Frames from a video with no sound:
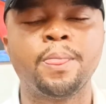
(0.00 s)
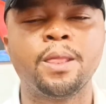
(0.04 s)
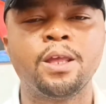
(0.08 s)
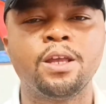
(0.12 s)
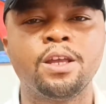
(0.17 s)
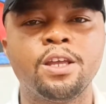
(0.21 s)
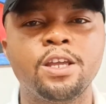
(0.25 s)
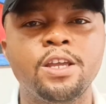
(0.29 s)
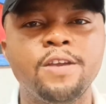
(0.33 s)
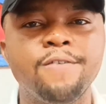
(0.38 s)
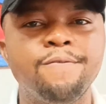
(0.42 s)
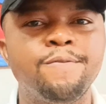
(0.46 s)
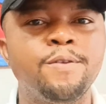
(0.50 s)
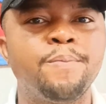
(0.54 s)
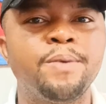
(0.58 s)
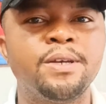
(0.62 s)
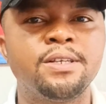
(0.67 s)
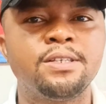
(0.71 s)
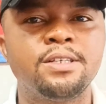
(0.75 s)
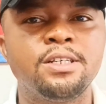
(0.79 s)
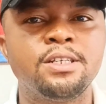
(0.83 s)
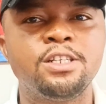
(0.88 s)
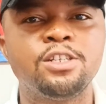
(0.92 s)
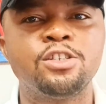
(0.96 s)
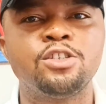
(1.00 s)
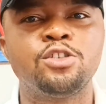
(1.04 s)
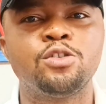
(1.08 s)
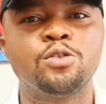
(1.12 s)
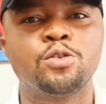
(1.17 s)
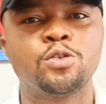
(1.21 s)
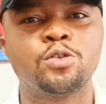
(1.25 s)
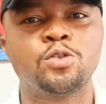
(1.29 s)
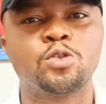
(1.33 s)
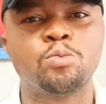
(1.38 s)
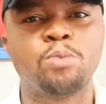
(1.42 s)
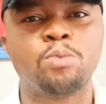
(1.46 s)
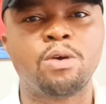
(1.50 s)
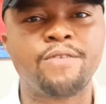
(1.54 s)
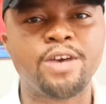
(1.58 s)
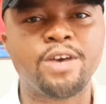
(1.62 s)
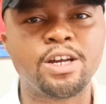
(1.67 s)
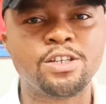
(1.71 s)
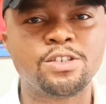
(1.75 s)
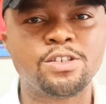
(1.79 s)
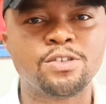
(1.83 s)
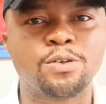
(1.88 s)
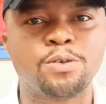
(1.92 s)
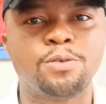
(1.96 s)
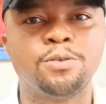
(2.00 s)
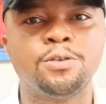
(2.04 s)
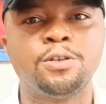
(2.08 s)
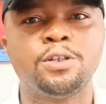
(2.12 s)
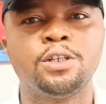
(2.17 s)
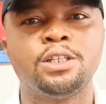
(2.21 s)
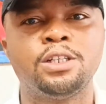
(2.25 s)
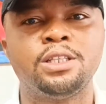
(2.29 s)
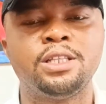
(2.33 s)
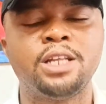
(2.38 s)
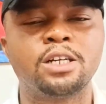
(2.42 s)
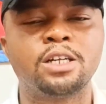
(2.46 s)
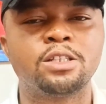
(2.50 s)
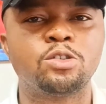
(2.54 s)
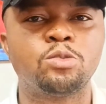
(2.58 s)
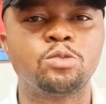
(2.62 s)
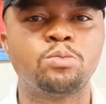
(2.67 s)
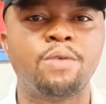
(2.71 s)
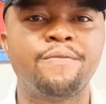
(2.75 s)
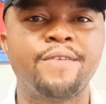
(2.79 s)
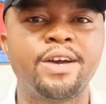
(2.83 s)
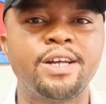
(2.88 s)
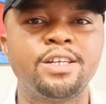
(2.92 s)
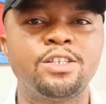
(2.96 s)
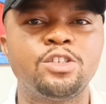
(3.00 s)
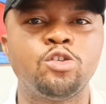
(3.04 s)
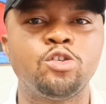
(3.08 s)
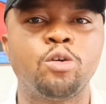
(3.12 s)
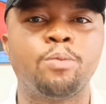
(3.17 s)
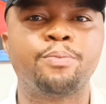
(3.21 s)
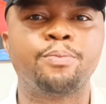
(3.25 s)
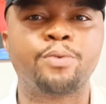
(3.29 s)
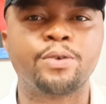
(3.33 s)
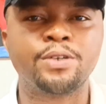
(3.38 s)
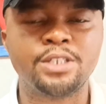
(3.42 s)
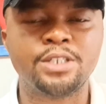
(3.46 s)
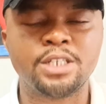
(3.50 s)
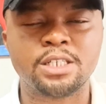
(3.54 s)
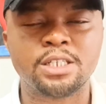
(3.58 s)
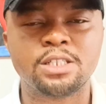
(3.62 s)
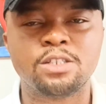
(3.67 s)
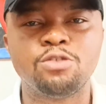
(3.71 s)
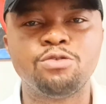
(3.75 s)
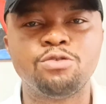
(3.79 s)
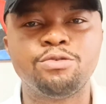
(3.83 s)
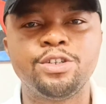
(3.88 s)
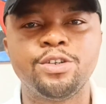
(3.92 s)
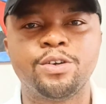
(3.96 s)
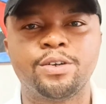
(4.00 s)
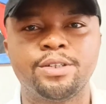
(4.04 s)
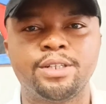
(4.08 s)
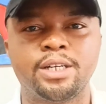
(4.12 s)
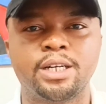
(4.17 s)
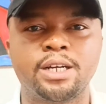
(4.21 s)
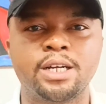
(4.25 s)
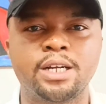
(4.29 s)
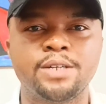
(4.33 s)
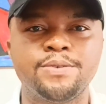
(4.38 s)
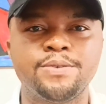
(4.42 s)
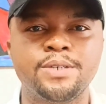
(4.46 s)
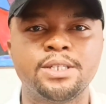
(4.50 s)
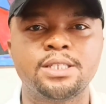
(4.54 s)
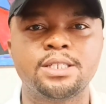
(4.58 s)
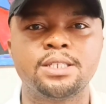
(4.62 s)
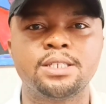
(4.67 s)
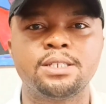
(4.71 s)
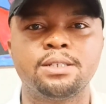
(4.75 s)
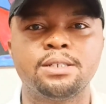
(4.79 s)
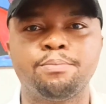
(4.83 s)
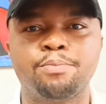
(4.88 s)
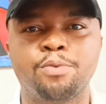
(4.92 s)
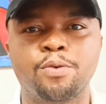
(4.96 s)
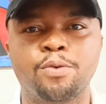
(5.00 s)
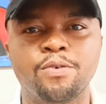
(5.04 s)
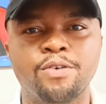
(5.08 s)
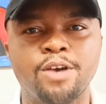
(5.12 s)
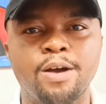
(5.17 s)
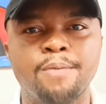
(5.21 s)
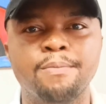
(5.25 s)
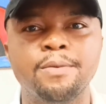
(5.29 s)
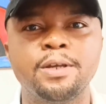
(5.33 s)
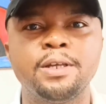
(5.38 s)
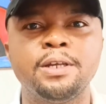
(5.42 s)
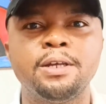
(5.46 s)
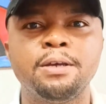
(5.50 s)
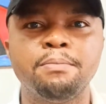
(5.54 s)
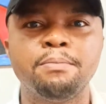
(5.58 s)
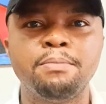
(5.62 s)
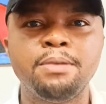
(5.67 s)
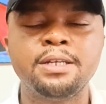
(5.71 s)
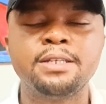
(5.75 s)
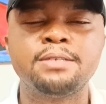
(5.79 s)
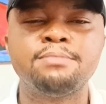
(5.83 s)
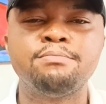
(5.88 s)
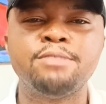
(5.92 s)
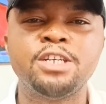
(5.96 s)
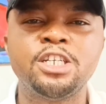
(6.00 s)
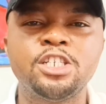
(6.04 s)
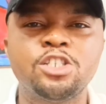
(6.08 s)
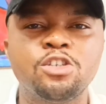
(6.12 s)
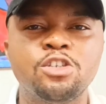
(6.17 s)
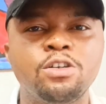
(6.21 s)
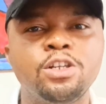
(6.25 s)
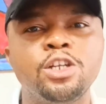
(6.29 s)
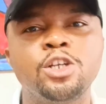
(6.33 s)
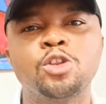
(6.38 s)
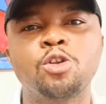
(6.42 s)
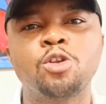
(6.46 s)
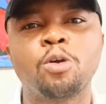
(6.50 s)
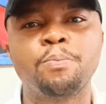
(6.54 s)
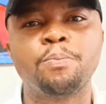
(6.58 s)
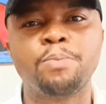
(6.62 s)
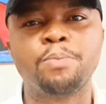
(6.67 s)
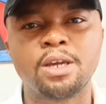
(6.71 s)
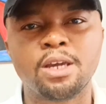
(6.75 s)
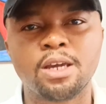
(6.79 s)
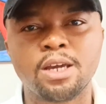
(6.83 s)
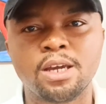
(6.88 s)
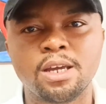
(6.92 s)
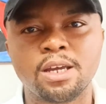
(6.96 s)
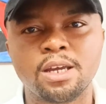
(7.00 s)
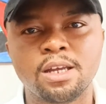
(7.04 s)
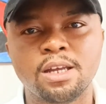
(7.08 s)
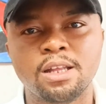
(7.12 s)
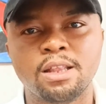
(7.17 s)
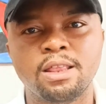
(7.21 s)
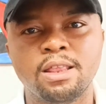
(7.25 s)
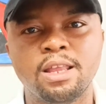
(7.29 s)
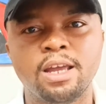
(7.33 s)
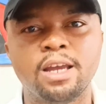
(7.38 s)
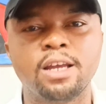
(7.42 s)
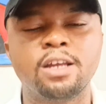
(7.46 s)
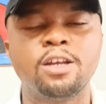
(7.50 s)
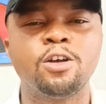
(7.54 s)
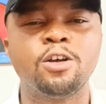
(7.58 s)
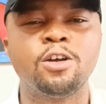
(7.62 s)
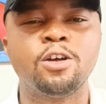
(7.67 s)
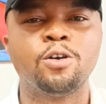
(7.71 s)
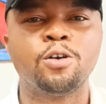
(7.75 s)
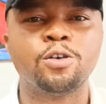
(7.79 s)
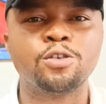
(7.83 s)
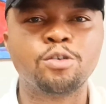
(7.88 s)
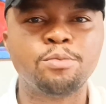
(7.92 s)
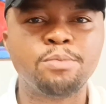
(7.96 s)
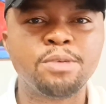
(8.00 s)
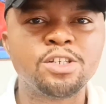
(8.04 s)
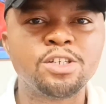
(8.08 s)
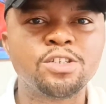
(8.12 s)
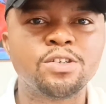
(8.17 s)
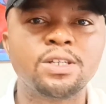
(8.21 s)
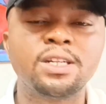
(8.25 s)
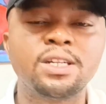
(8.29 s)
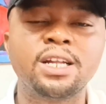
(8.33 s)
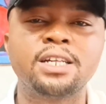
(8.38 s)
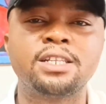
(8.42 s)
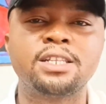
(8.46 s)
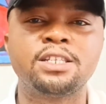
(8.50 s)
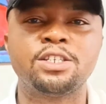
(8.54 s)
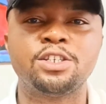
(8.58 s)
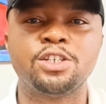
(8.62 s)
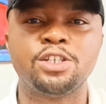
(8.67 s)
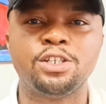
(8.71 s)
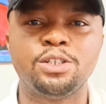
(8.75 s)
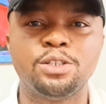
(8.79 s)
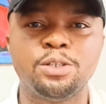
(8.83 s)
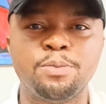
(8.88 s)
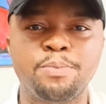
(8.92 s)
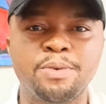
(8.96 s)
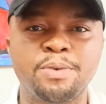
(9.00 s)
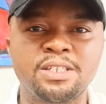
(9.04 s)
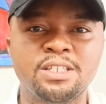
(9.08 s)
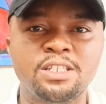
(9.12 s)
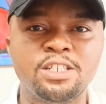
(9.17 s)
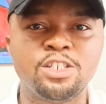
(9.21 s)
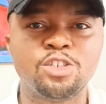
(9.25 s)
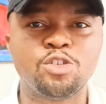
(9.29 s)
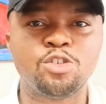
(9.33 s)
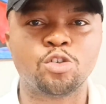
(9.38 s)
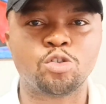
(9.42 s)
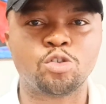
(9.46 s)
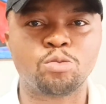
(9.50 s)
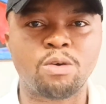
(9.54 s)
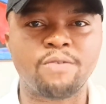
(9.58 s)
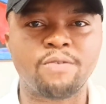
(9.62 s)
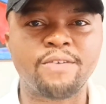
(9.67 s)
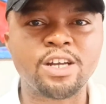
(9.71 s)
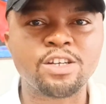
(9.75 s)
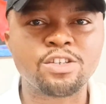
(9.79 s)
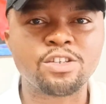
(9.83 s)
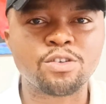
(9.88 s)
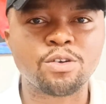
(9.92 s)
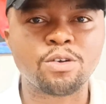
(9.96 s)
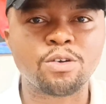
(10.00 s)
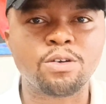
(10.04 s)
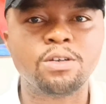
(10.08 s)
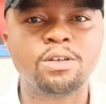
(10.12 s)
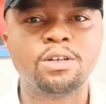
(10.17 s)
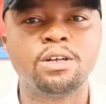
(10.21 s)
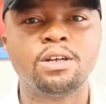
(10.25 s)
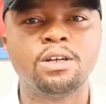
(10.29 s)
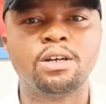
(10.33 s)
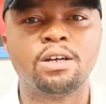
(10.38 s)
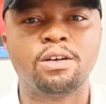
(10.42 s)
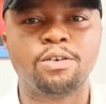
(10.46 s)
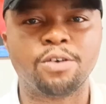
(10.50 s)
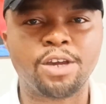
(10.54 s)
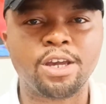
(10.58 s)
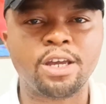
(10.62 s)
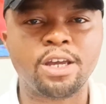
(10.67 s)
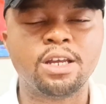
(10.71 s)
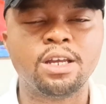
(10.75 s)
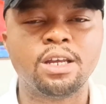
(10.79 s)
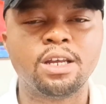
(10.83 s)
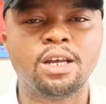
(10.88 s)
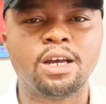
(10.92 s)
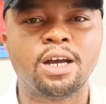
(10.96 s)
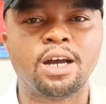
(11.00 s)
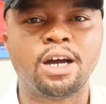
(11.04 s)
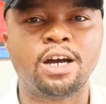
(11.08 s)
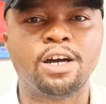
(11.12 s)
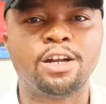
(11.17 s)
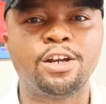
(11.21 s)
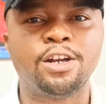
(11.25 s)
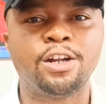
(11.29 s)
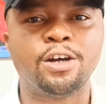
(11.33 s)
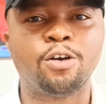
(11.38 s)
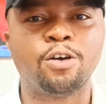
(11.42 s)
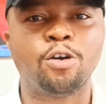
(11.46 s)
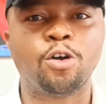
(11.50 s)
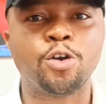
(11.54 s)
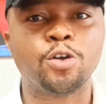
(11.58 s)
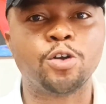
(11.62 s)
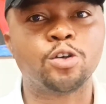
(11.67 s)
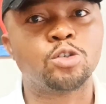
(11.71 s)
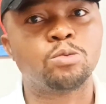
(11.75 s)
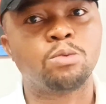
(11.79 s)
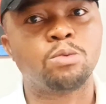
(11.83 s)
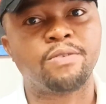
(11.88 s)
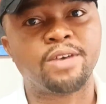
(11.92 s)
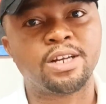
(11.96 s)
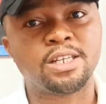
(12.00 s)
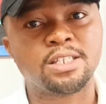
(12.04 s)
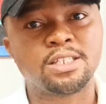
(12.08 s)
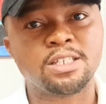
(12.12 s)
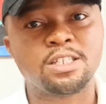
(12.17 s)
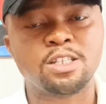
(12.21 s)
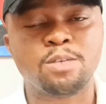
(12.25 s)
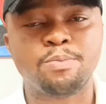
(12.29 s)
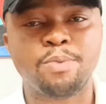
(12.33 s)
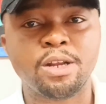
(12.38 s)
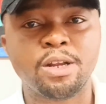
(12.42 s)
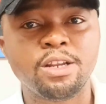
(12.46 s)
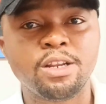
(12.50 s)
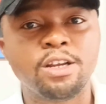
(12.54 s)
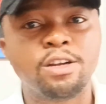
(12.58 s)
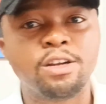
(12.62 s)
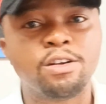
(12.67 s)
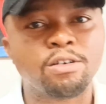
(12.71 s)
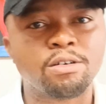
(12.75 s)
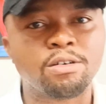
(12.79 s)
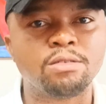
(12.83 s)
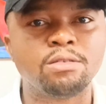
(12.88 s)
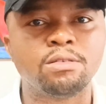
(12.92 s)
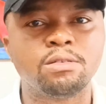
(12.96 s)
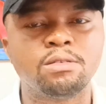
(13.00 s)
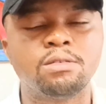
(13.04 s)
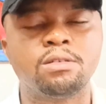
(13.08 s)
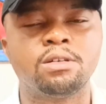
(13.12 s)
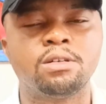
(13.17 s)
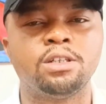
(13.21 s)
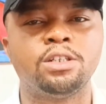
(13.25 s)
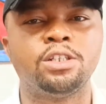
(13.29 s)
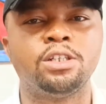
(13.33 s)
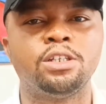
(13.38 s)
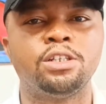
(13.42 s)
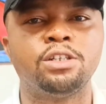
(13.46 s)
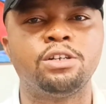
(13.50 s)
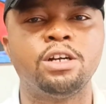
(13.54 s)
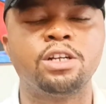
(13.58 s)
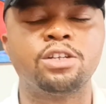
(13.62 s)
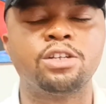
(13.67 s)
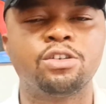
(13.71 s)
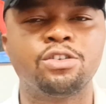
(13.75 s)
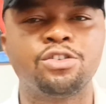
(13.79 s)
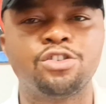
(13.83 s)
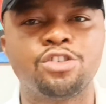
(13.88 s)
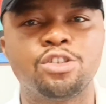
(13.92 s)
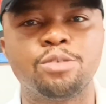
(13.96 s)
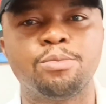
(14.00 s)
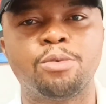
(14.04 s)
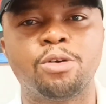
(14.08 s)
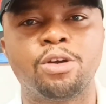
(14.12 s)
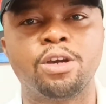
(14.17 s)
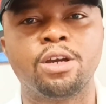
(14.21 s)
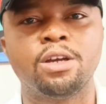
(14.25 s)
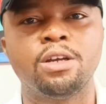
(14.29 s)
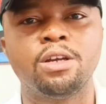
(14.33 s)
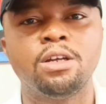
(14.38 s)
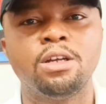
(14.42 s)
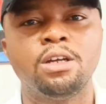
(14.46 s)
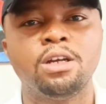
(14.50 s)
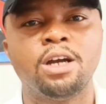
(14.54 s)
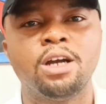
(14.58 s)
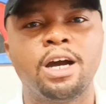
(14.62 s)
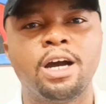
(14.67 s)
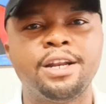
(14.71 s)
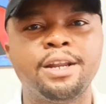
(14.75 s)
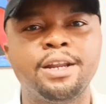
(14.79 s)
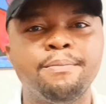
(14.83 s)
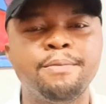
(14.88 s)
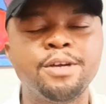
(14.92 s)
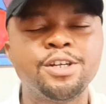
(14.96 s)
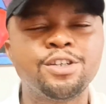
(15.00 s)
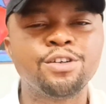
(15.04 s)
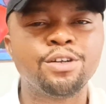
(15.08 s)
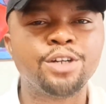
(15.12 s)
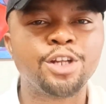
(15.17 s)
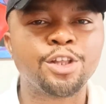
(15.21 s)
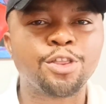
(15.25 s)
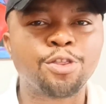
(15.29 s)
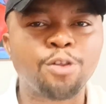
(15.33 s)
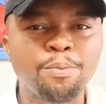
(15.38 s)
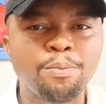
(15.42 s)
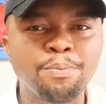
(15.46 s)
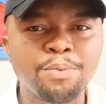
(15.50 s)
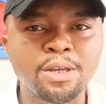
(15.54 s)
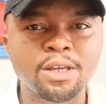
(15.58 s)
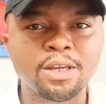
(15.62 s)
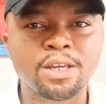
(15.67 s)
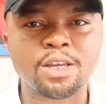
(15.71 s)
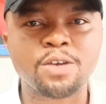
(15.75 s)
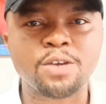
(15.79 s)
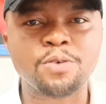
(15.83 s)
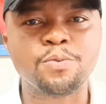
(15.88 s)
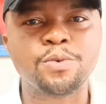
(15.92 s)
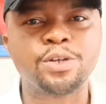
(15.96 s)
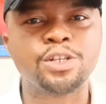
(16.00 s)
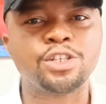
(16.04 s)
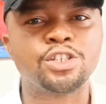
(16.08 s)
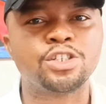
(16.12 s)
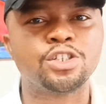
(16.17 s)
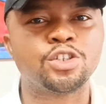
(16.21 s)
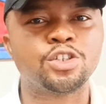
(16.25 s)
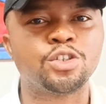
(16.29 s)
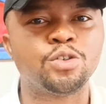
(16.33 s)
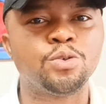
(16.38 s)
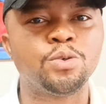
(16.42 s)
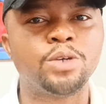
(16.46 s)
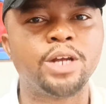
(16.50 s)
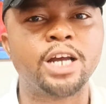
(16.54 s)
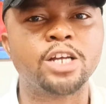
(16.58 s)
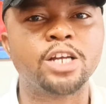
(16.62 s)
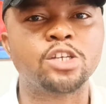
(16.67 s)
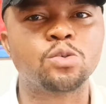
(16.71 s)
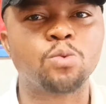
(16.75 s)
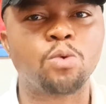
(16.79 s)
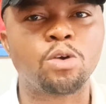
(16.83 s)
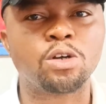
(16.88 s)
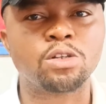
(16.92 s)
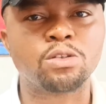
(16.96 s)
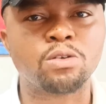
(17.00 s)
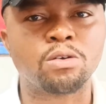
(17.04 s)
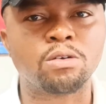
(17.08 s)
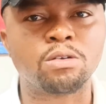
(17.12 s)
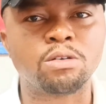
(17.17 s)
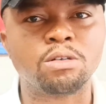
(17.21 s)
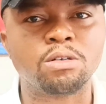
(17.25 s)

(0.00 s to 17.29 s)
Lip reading: If the person is your supervisor that supervised your project during your undergraduate program, please mention the topic there. Also mention that the person is your supervisor, okay, and or your supervisee, depending on the relationship, okay. And then mention the topic in which you guys worked on.